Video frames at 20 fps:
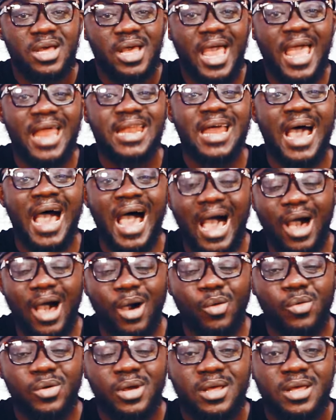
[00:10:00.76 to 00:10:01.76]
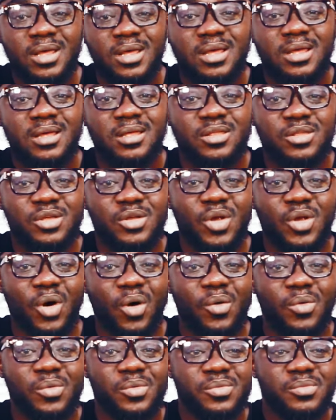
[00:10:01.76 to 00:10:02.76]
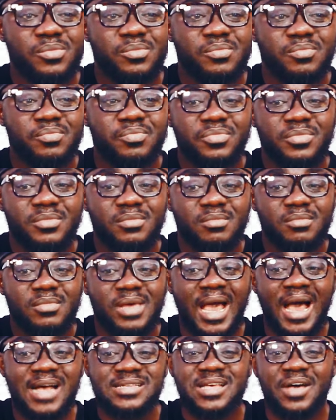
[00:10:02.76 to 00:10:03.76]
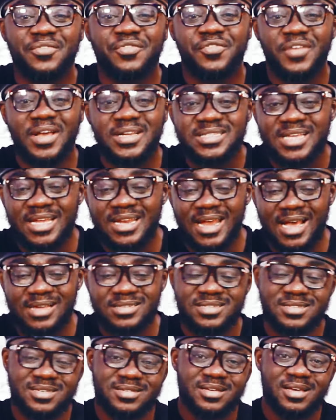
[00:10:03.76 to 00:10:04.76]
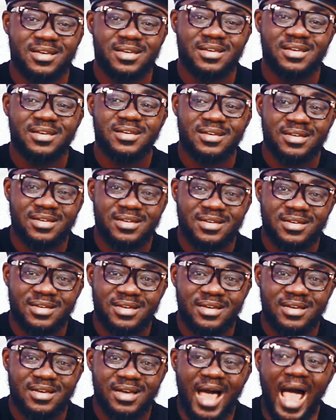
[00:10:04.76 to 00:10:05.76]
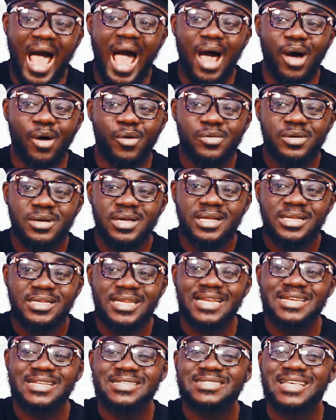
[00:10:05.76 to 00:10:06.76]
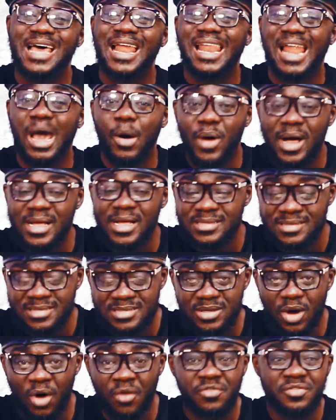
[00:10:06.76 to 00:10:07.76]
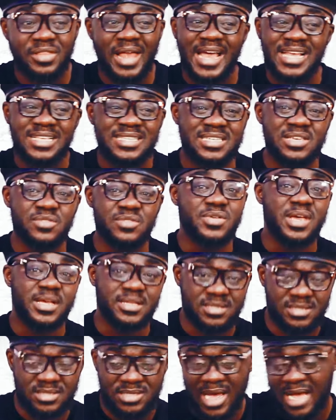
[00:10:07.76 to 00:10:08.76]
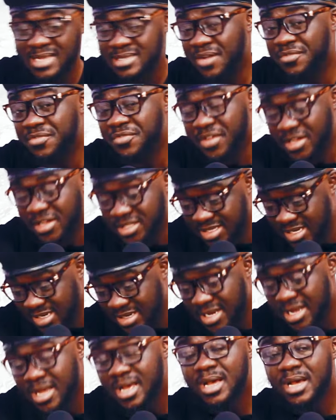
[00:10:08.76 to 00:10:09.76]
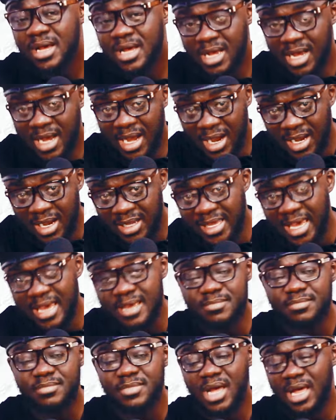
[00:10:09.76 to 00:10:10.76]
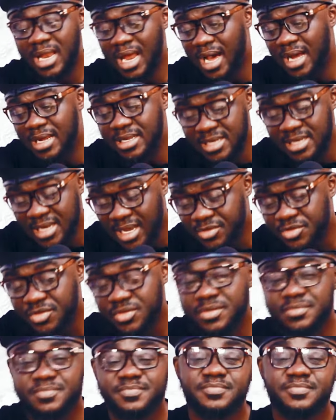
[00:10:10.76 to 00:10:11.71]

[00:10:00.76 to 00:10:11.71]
And how, you know, it has affected us how the disallowance of Nigerians has affected our game and our industry.